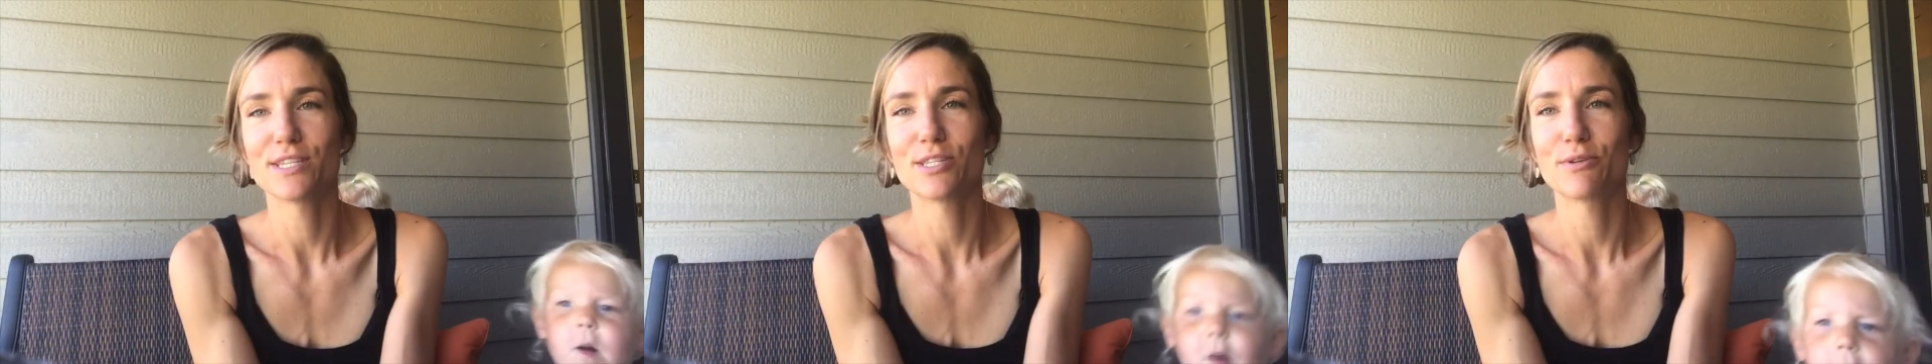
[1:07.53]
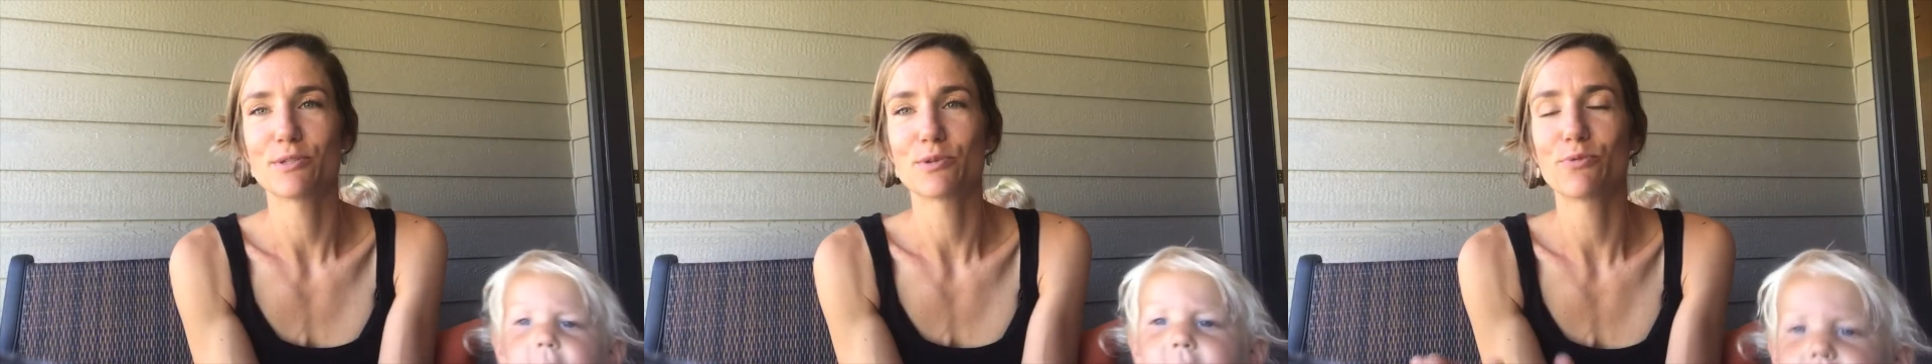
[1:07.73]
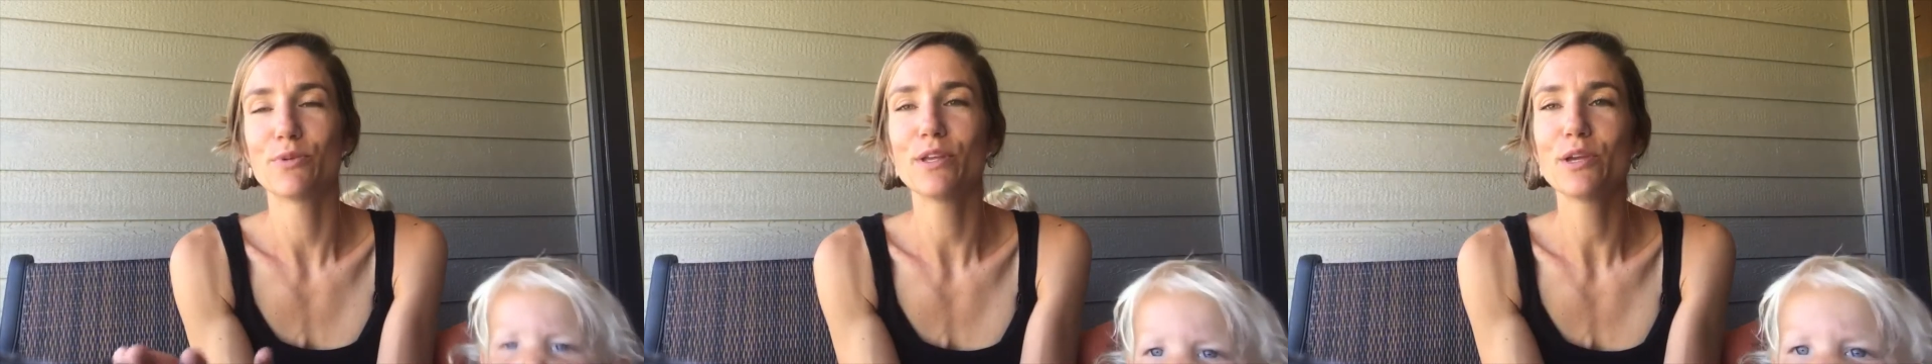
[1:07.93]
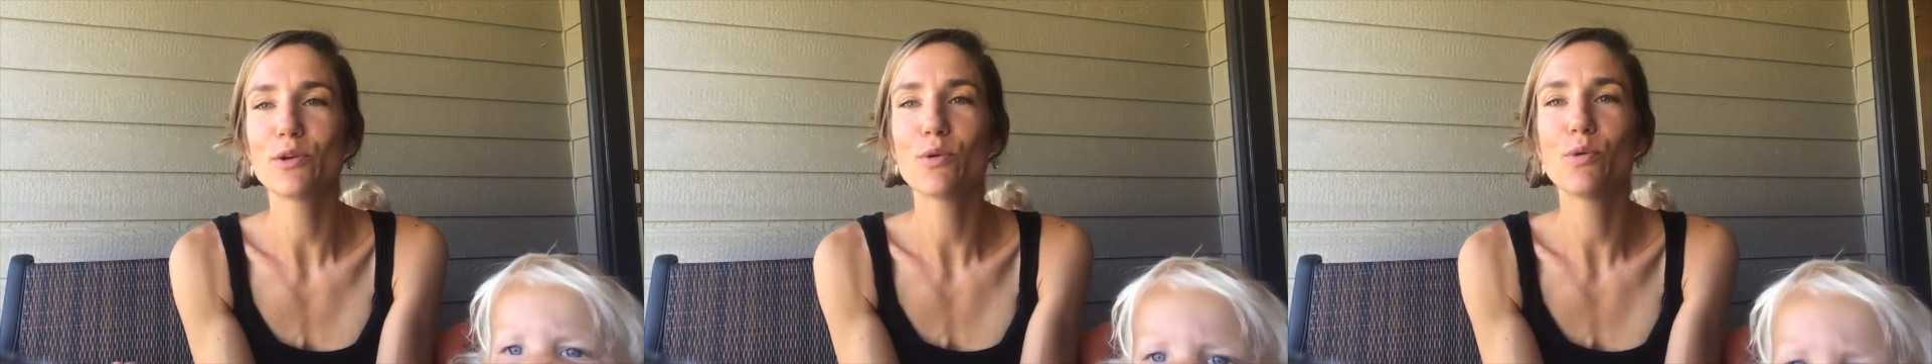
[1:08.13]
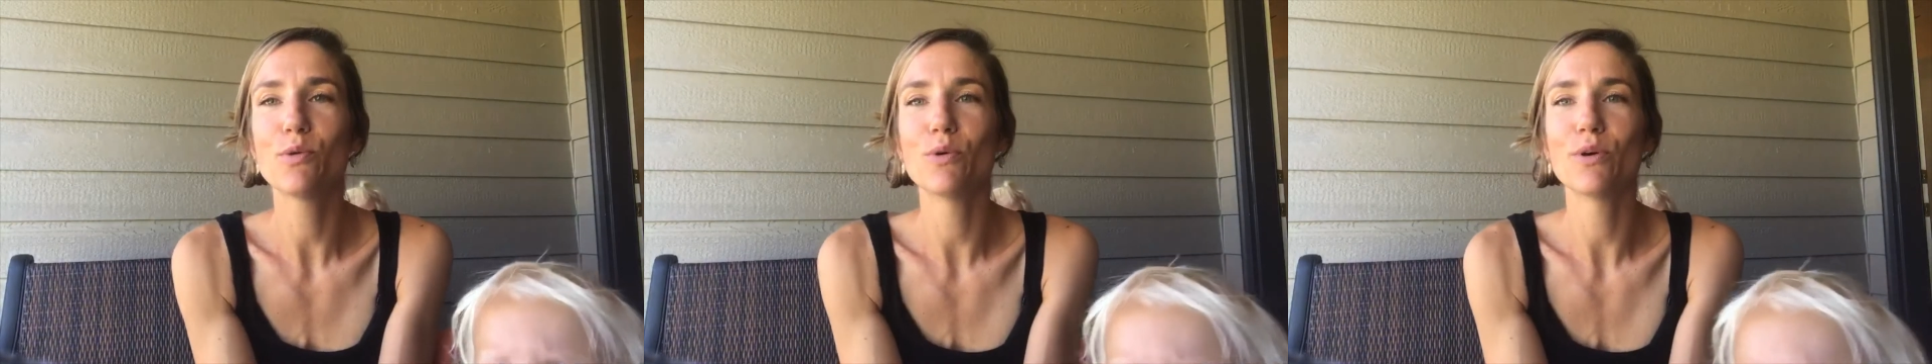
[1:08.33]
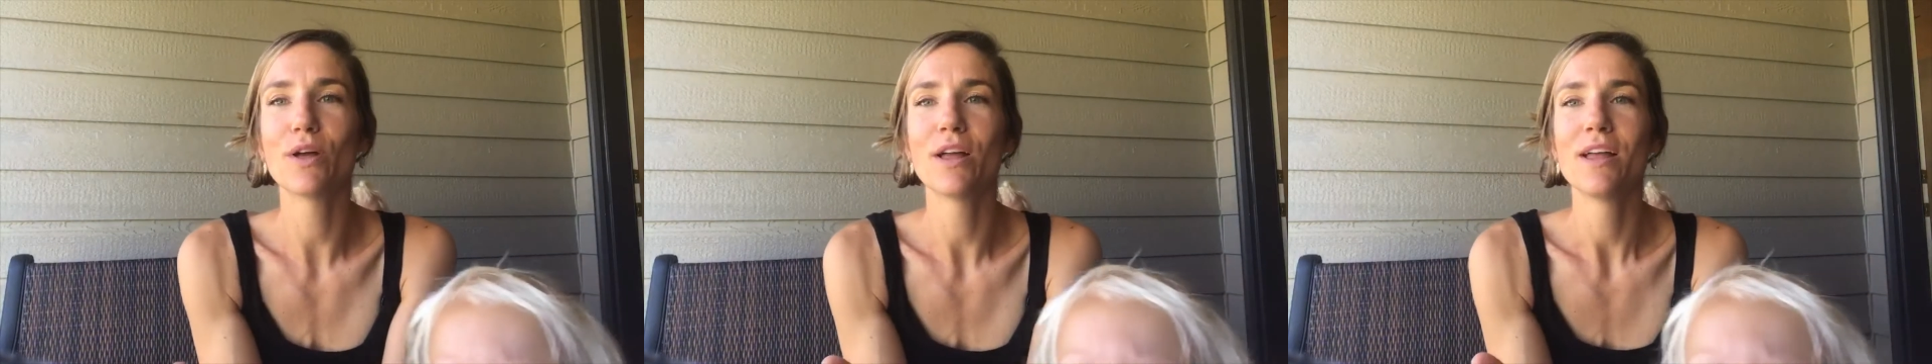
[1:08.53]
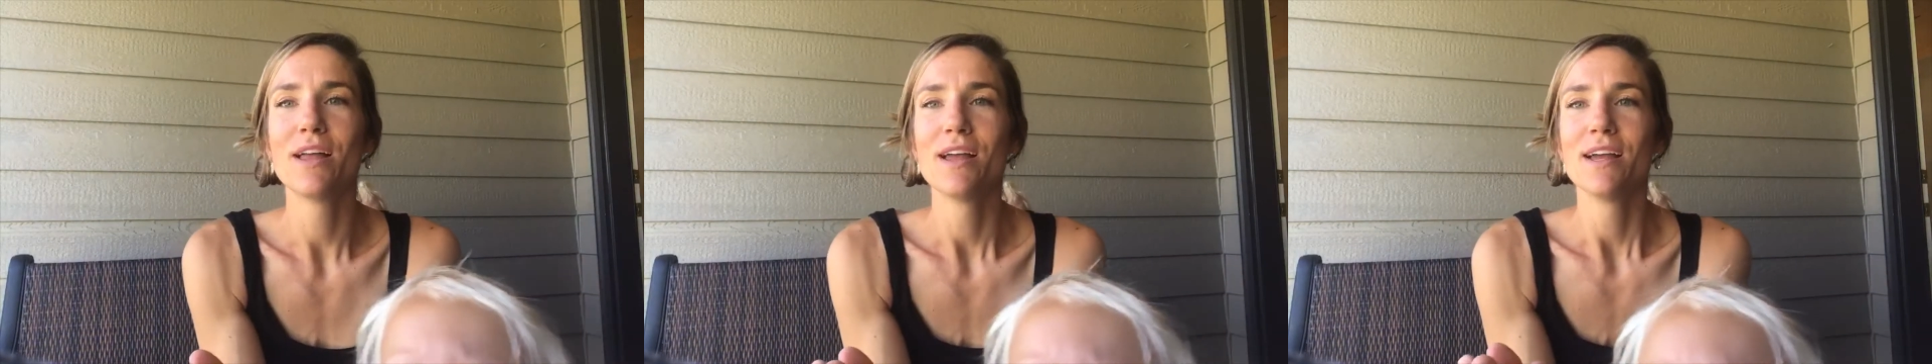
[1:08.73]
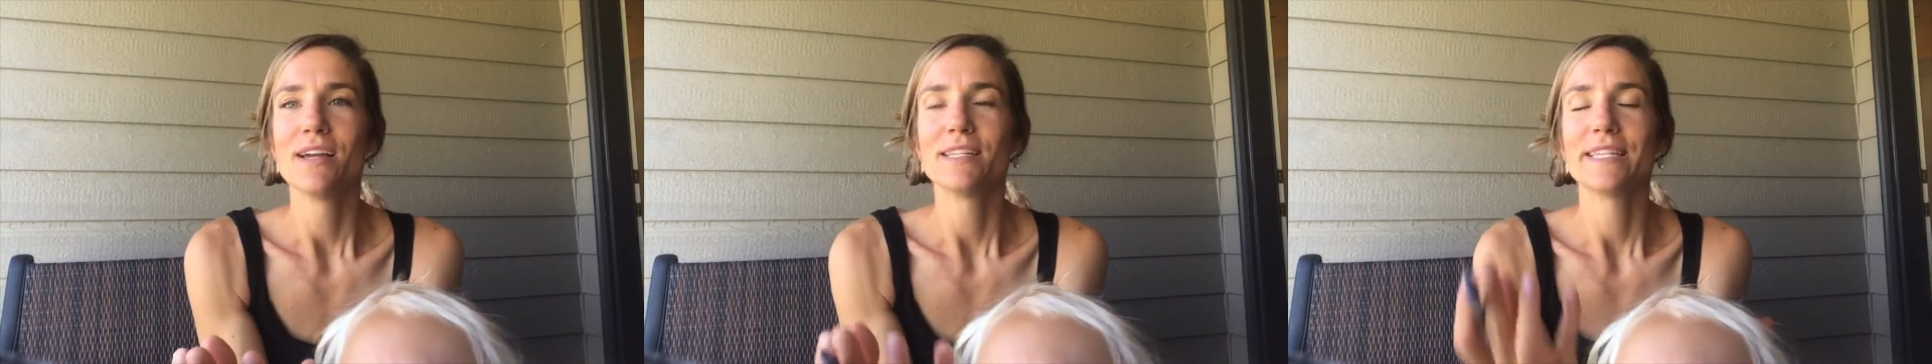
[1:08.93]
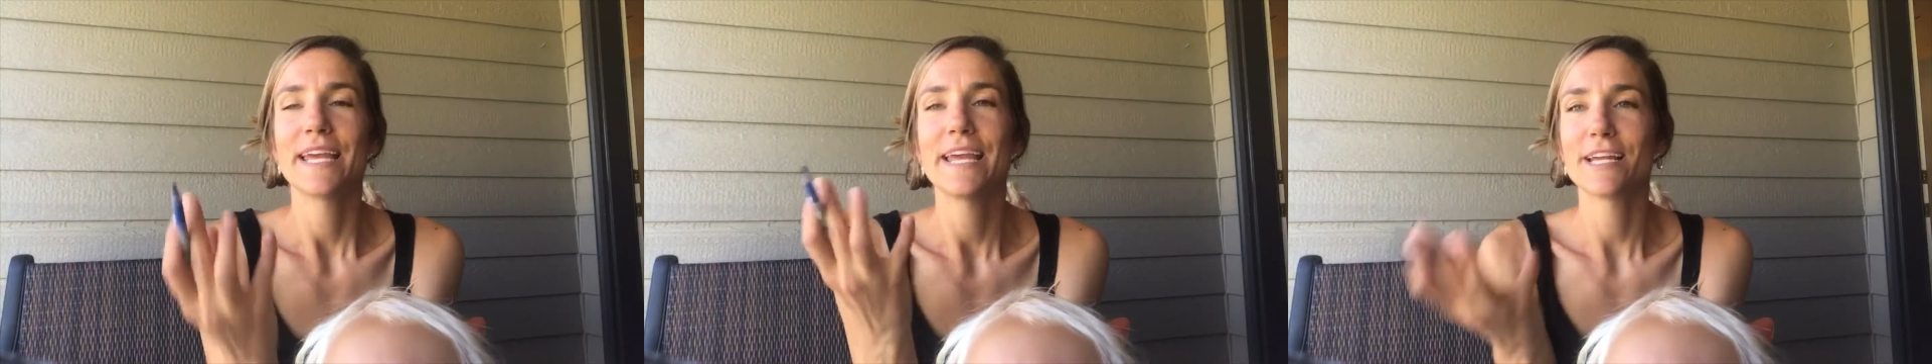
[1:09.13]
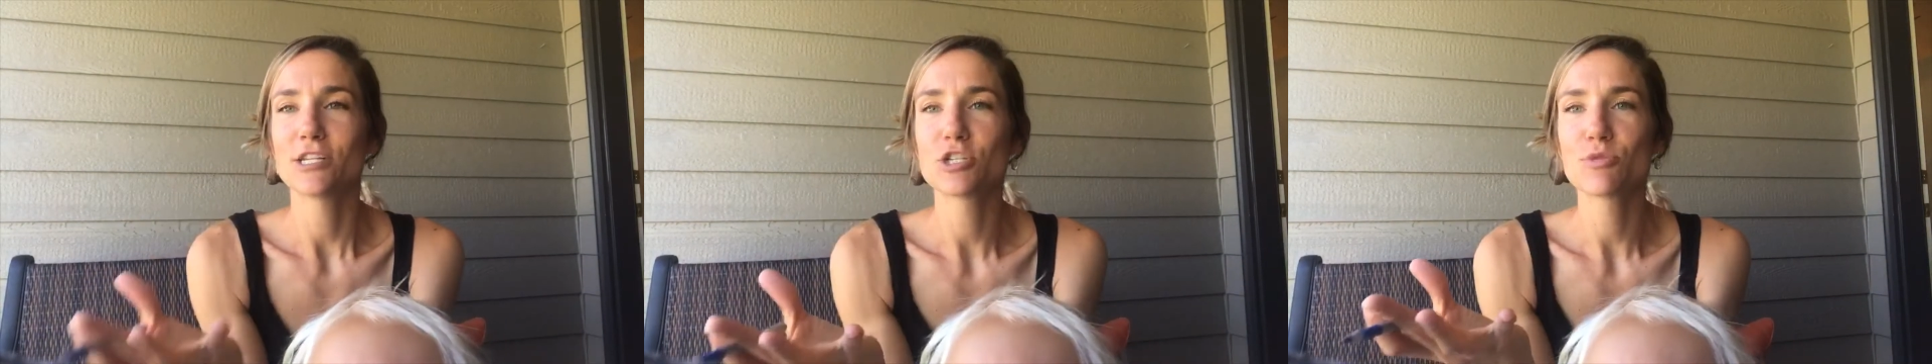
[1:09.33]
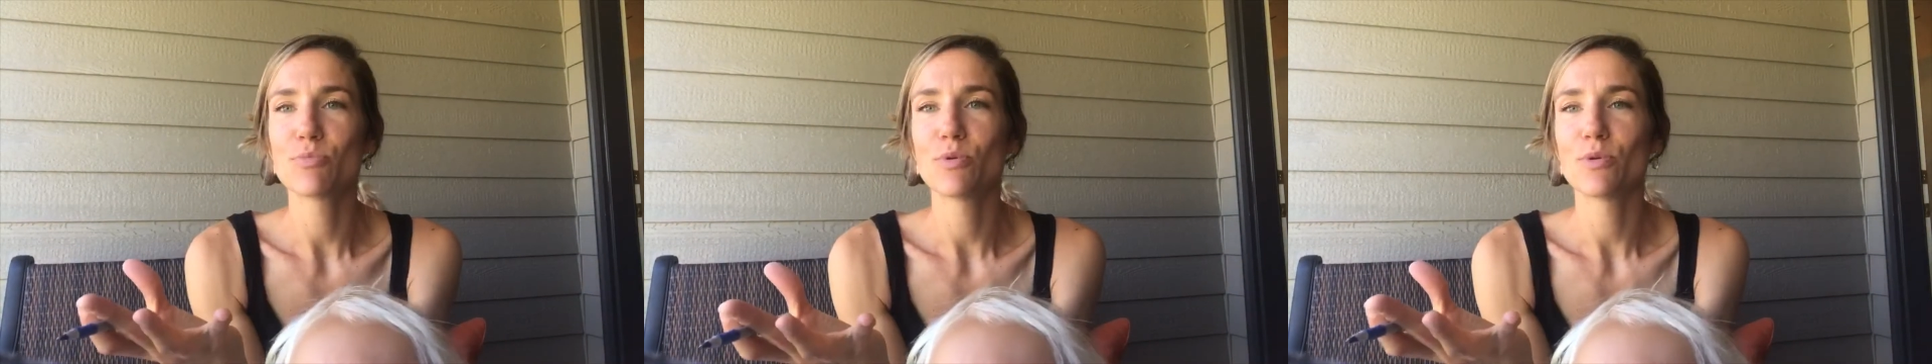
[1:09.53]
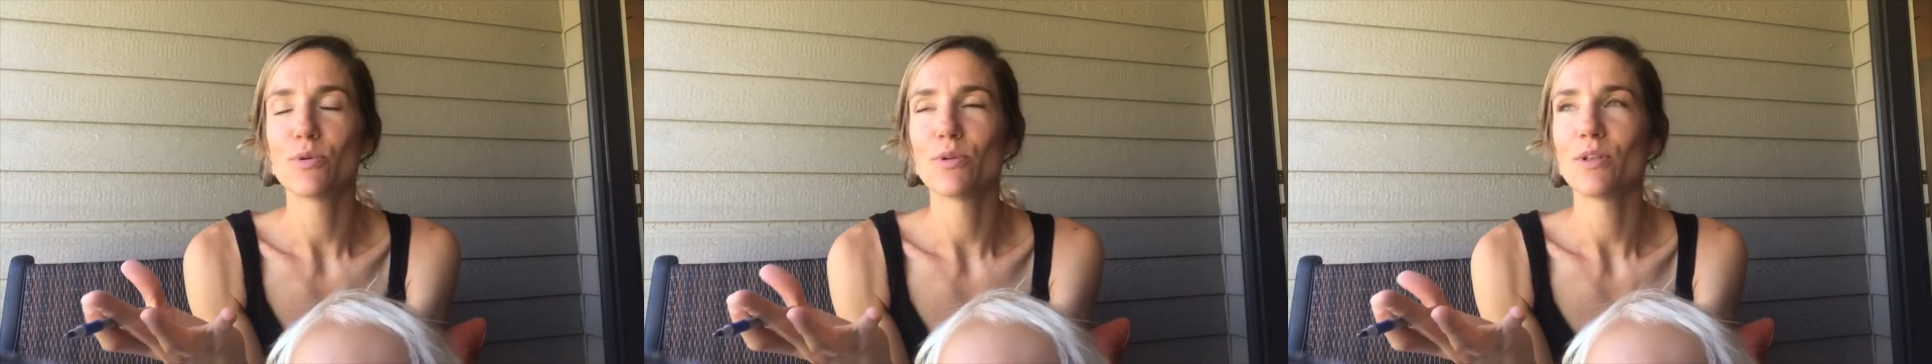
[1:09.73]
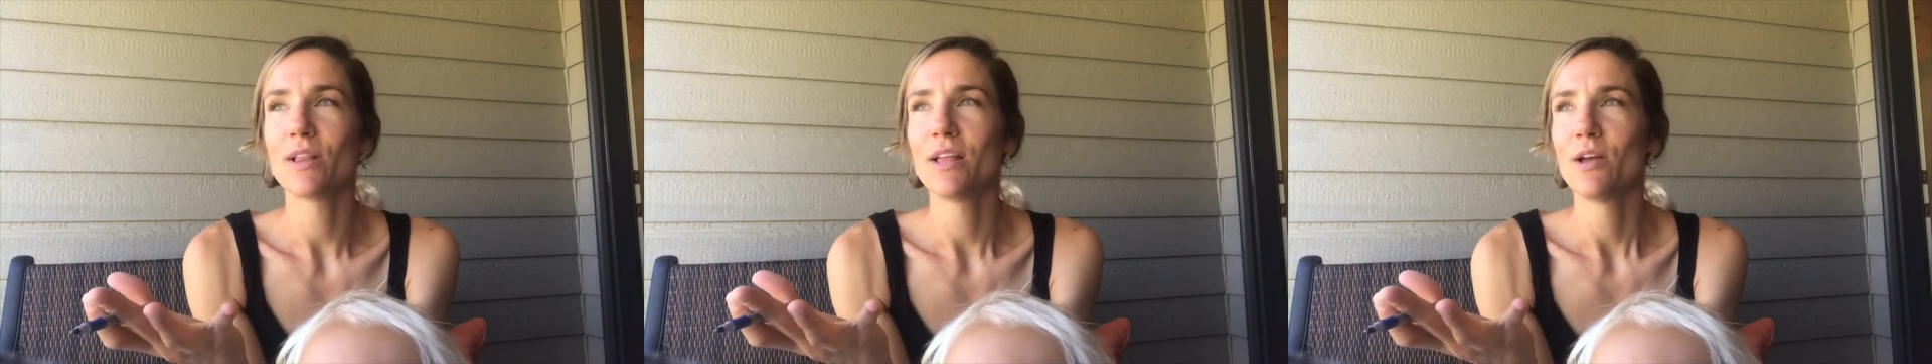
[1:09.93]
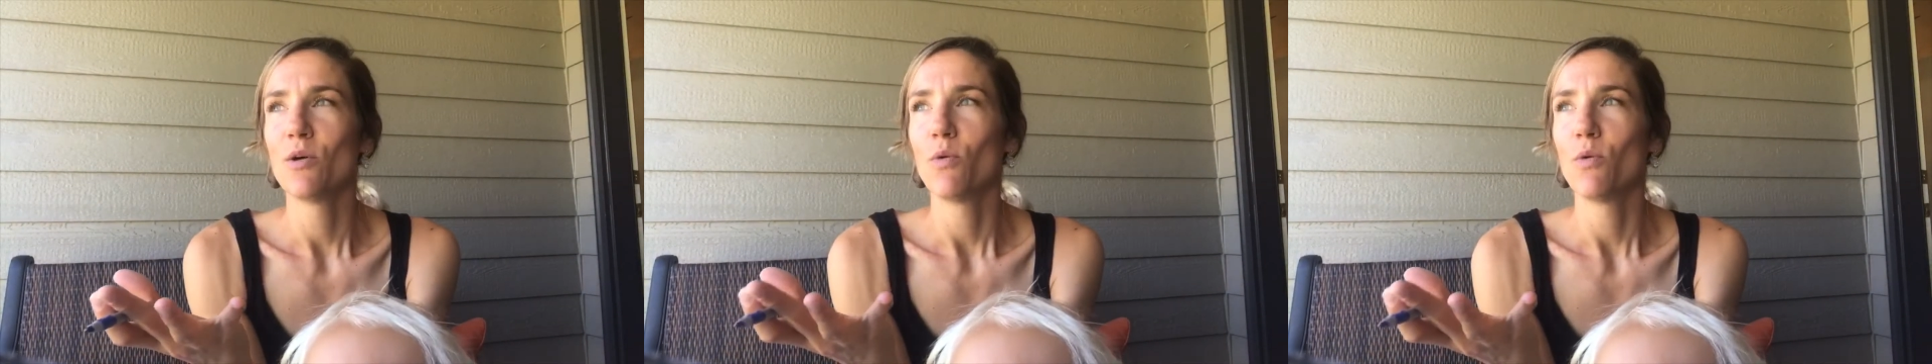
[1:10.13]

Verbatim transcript: So it's a really cool, tangible